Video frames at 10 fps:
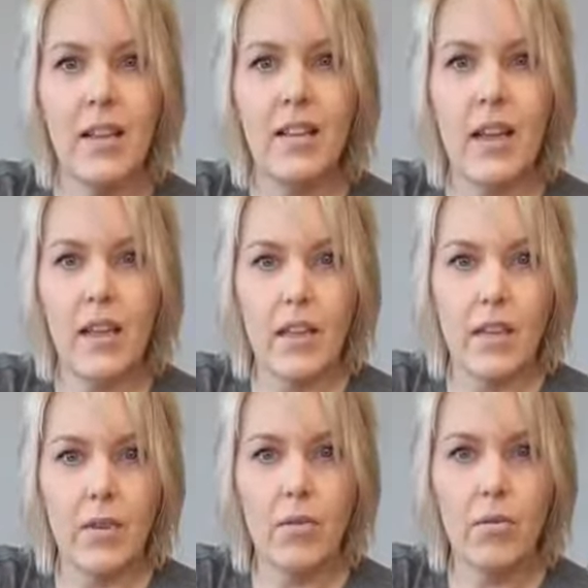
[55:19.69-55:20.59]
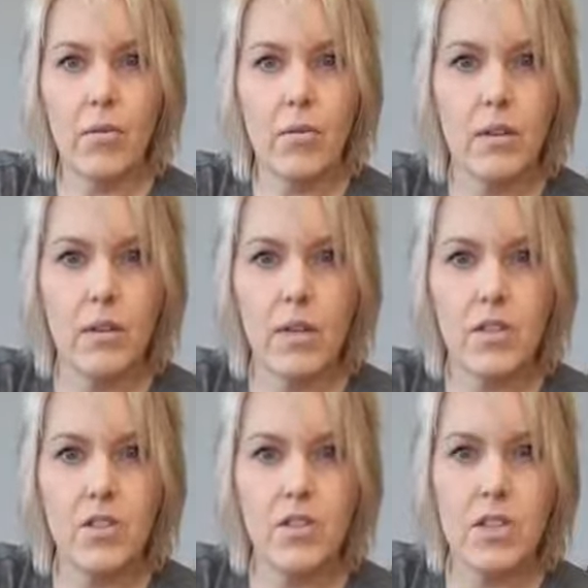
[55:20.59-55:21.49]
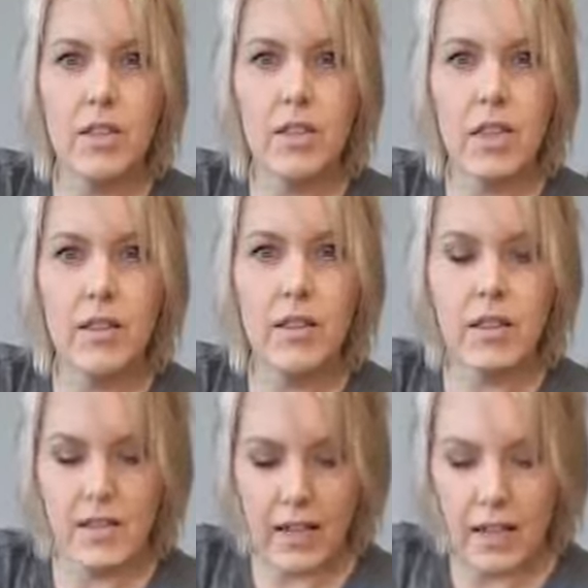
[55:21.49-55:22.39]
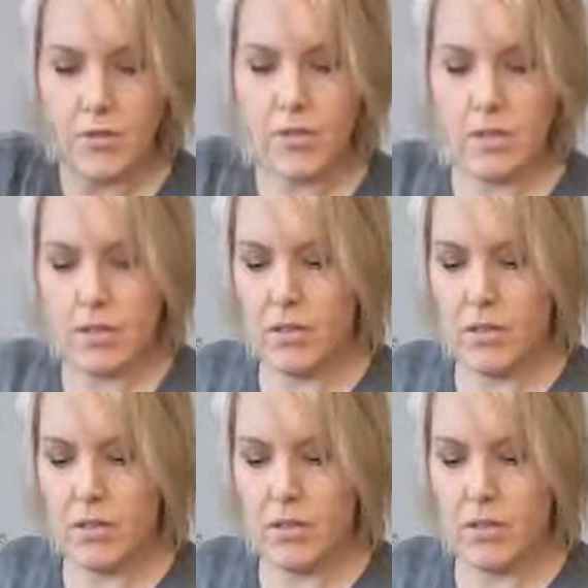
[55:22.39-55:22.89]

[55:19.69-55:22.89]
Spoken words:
Thank you. It's just that the sound